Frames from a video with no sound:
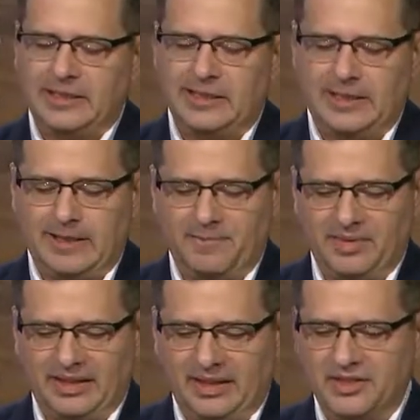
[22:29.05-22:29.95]

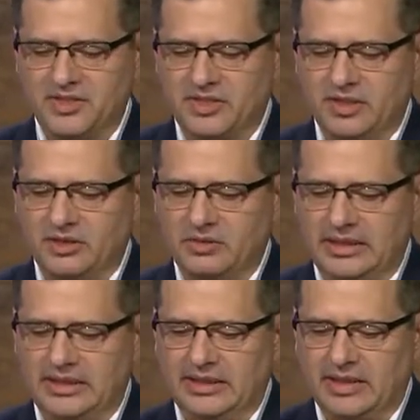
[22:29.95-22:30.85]
And so
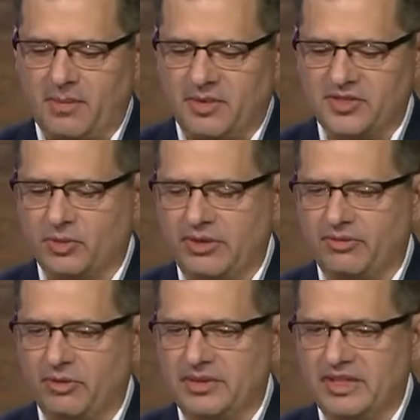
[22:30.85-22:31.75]
I remember I used to wait
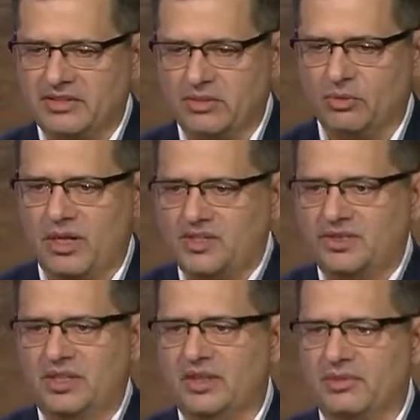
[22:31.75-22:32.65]
for him. He had his little white
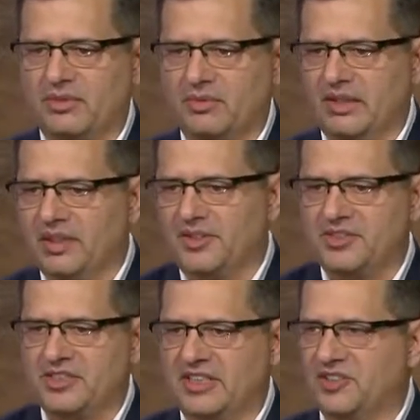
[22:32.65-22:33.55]
truck with the red
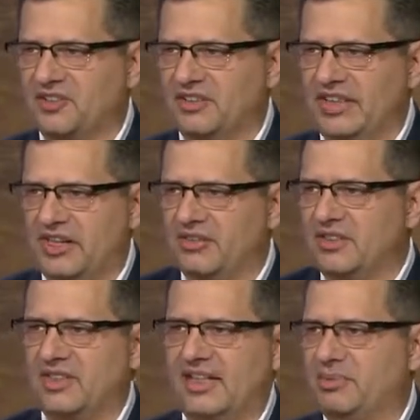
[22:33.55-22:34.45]
letters Sears and a ladder
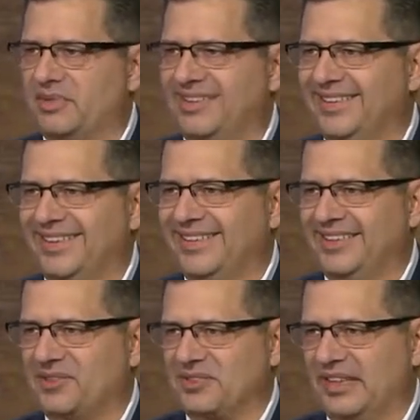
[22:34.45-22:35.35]
on top, and
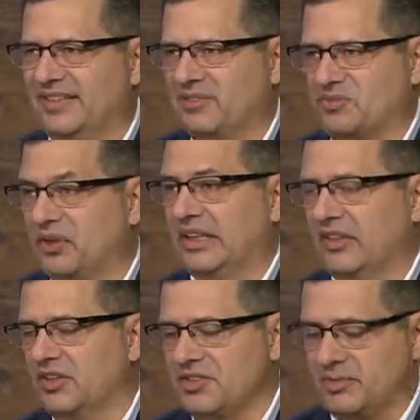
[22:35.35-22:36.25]
you know, I was like, it was really
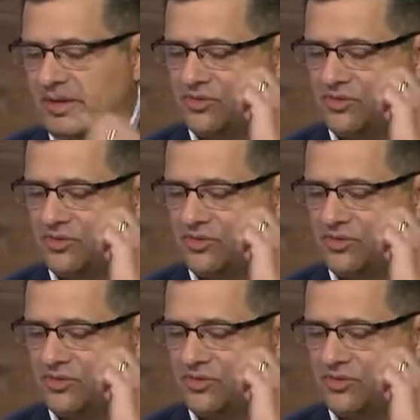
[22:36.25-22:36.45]
close to him.